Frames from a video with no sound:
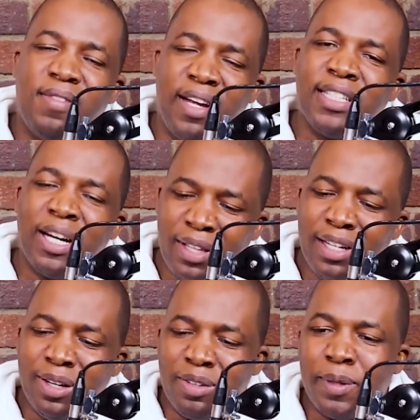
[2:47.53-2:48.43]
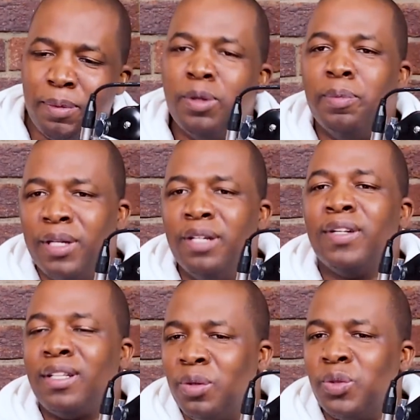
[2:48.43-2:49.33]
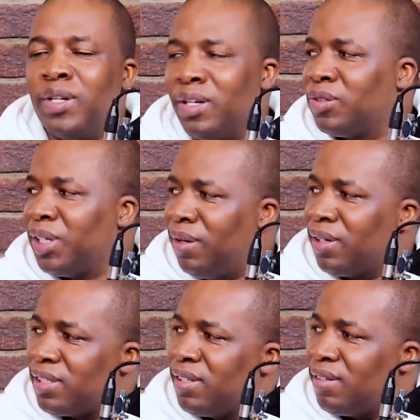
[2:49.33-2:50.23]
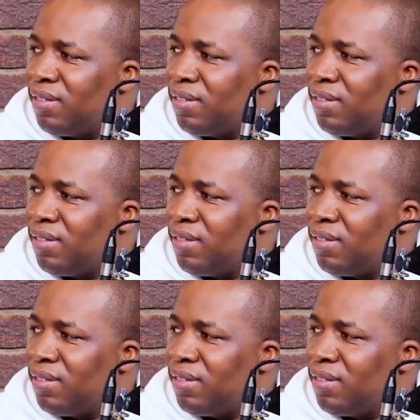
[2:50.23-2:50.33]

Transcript: I doubt that a lot of people will believe that those were not dreadlocks.